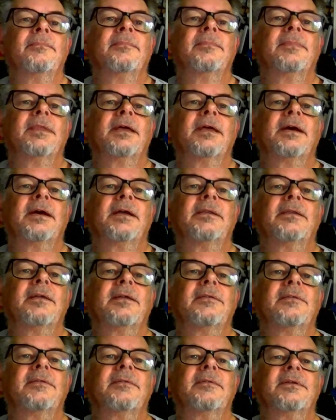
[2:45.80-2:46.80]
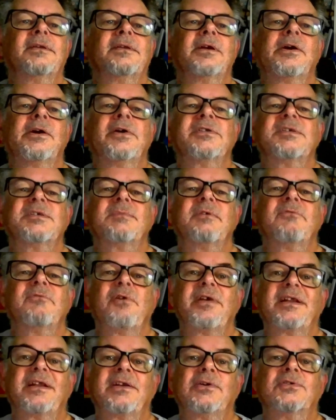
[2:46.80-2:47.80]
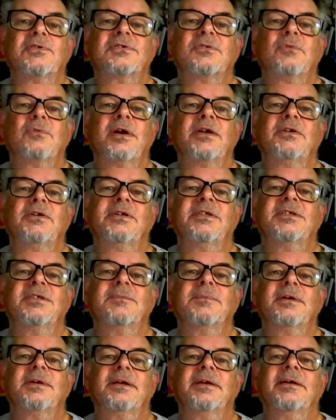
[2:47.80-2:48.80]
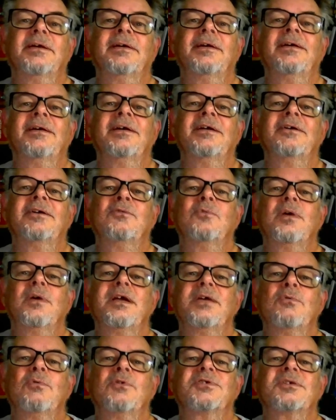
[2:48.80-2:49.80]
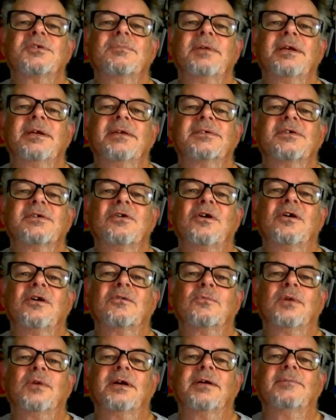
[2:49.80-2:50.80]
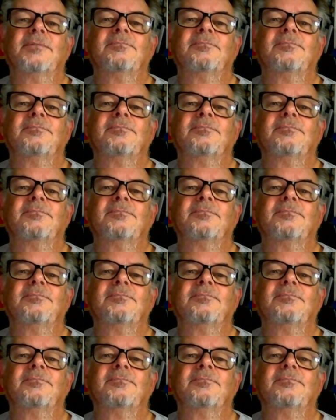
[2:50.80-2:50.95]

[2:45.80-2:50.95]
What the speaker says: Then you're going to be very close to where you need to be. Where you want to be is hardware.